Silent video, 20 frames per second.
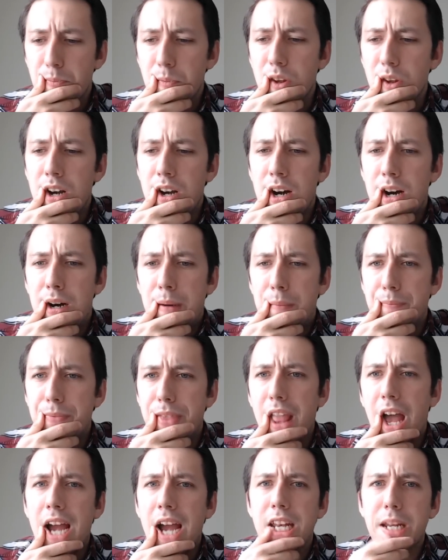
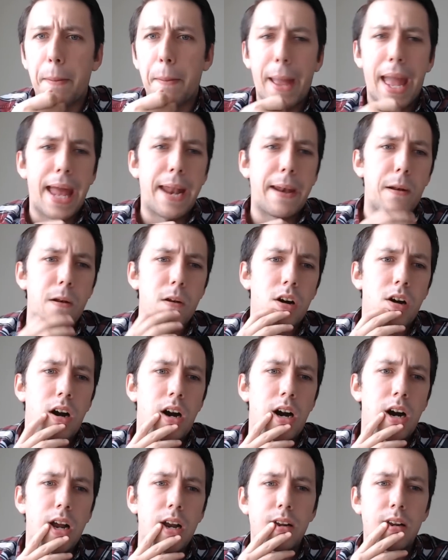I depend
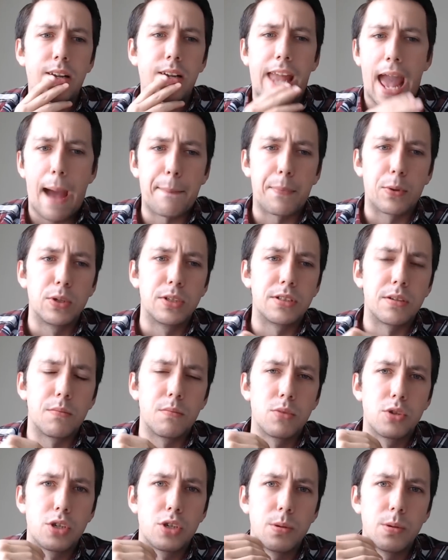on capitalism
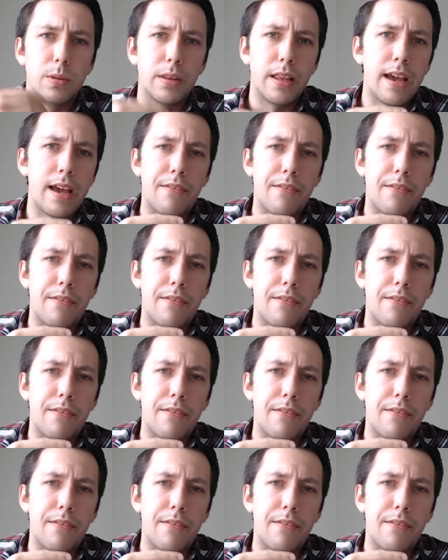to live.